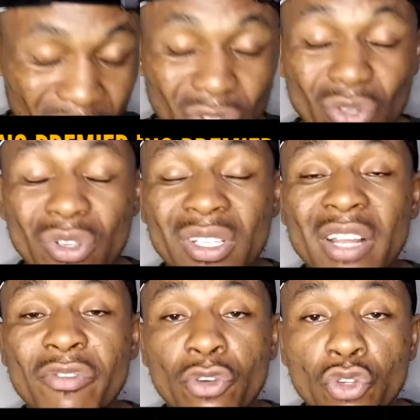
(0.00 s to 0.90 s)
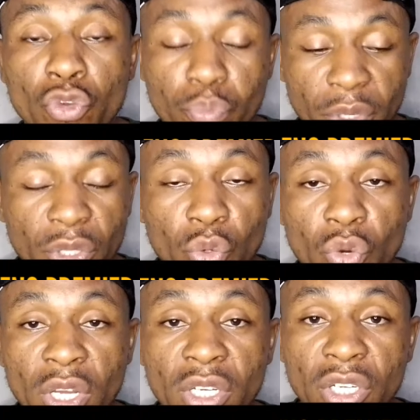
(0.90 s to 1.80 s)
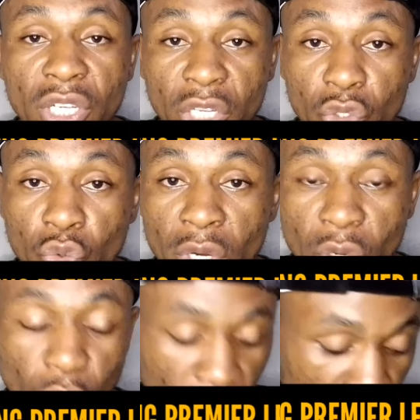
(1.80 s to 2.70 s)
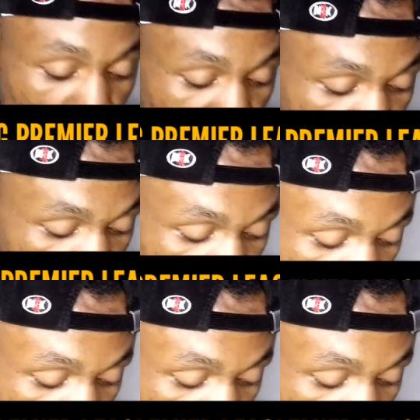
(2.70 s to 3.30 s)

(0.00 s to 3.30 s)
So it's left for you to pick the one that you are okay with.